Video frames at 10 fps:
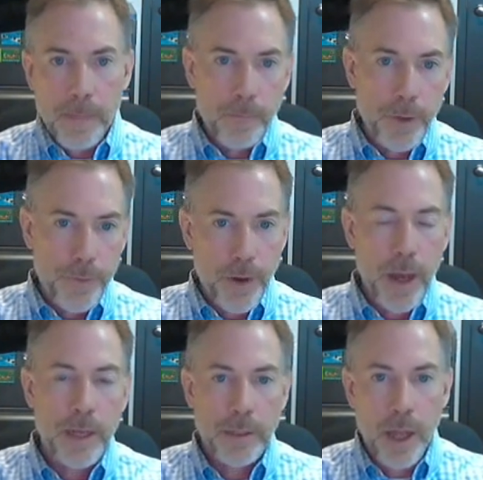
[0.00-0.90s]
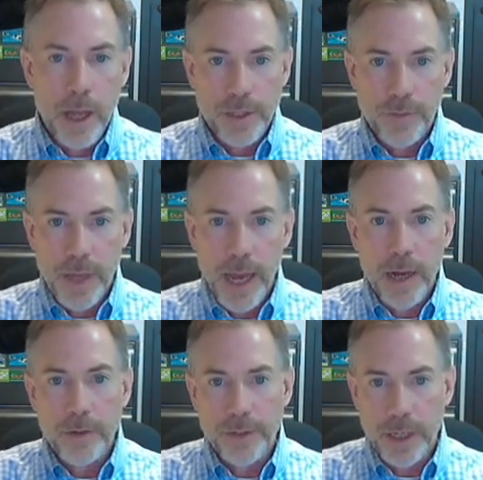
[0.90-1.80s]
we find lots of
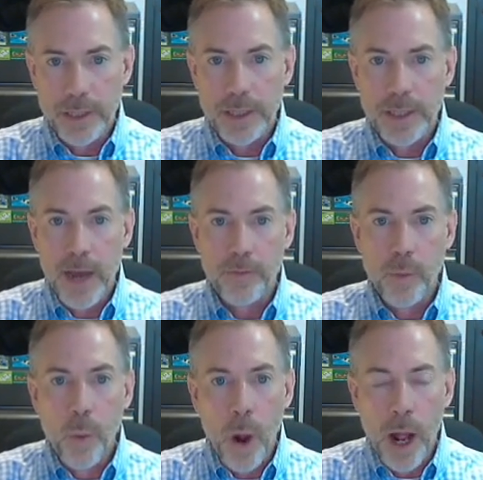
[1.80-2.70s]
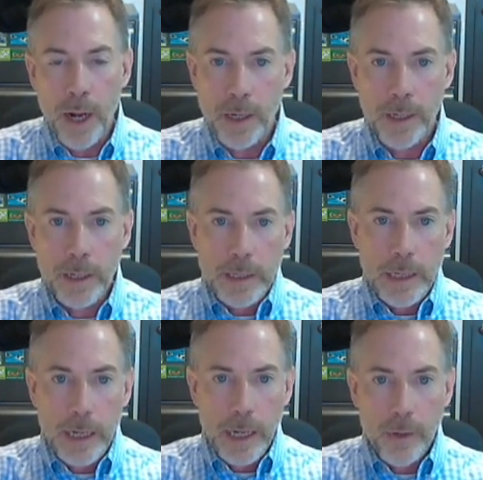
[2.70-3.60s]
cows that at least have one
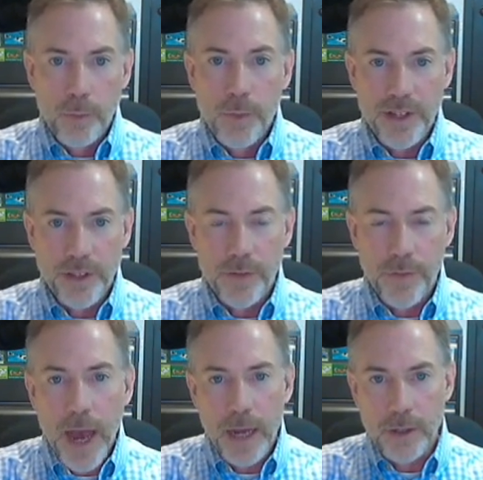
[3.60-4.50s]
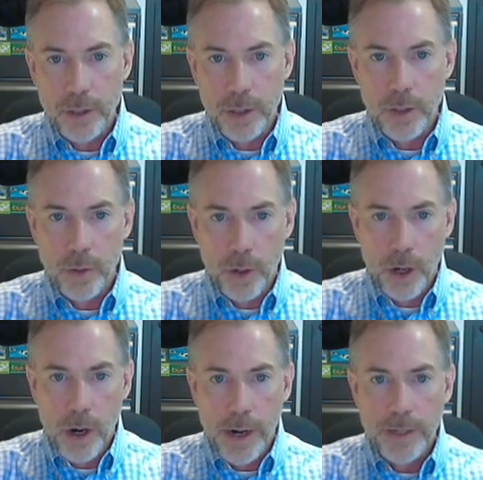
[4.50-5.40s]
risk factor
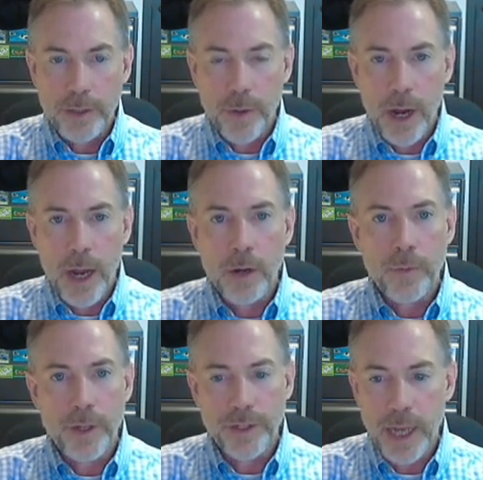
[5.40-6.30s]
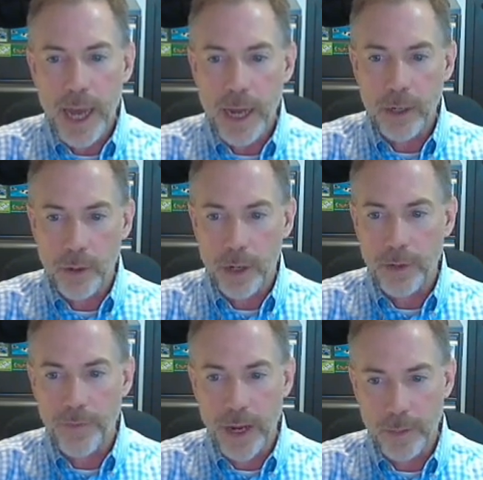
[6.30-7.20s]
or are into a higher risk category. In
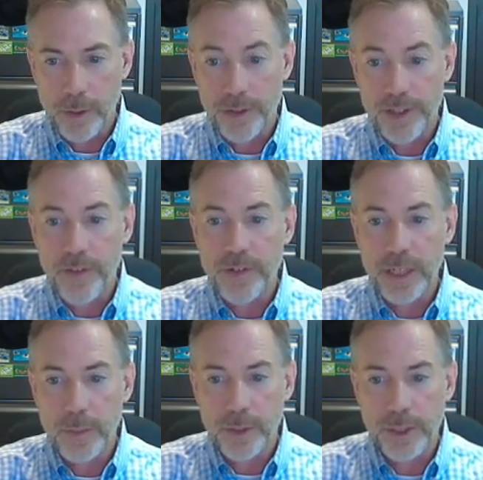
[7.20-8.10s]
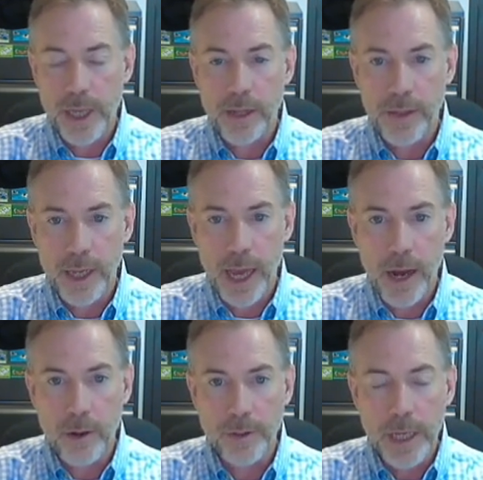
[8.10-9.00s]
fact, about 70% of the
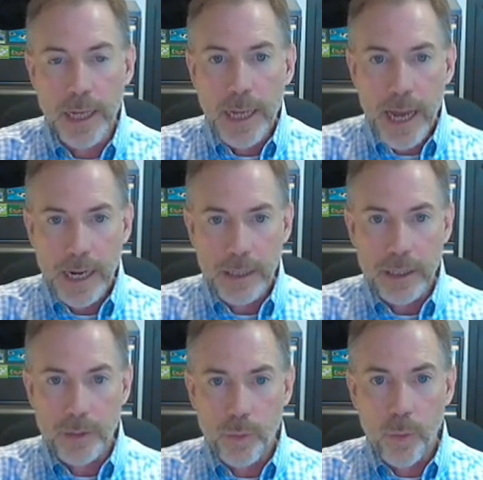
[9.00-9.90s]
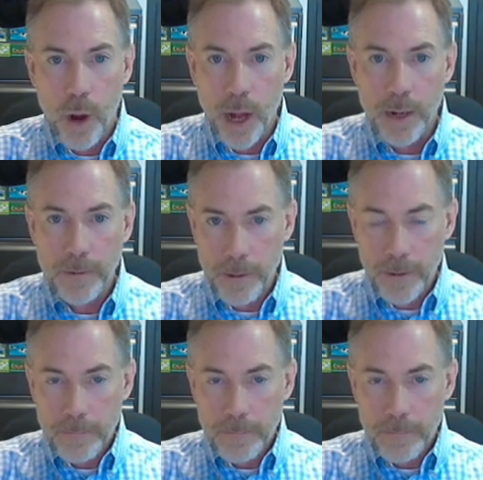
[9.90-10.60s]
cows had at least one